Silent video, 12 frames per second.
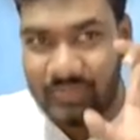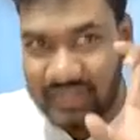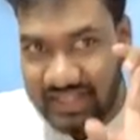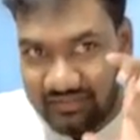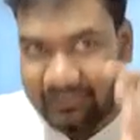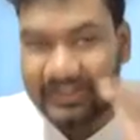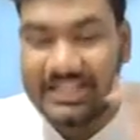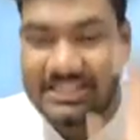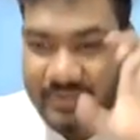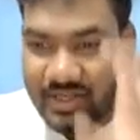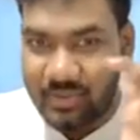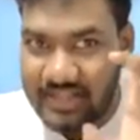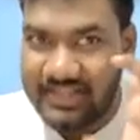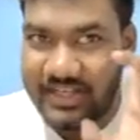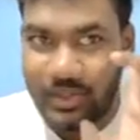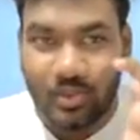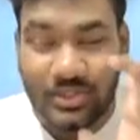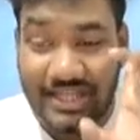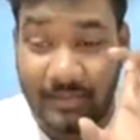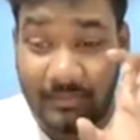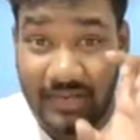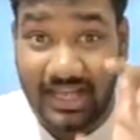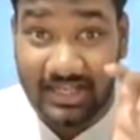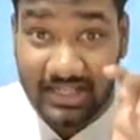The difference between the two
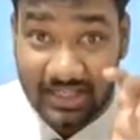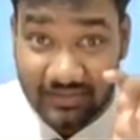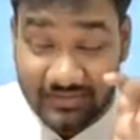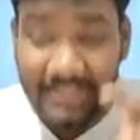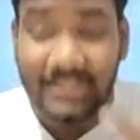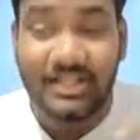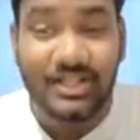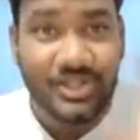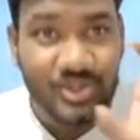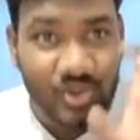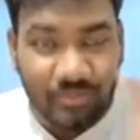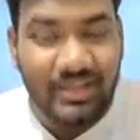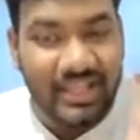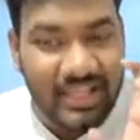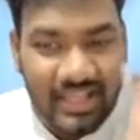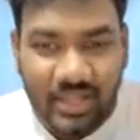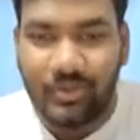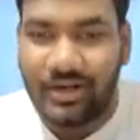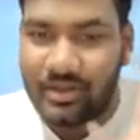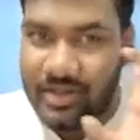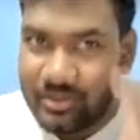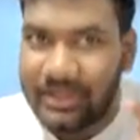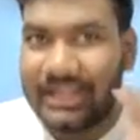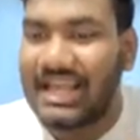supply curves should be equal to the
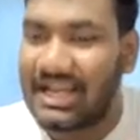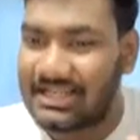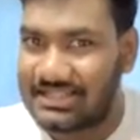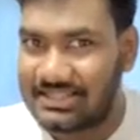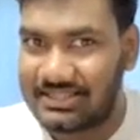unit tax.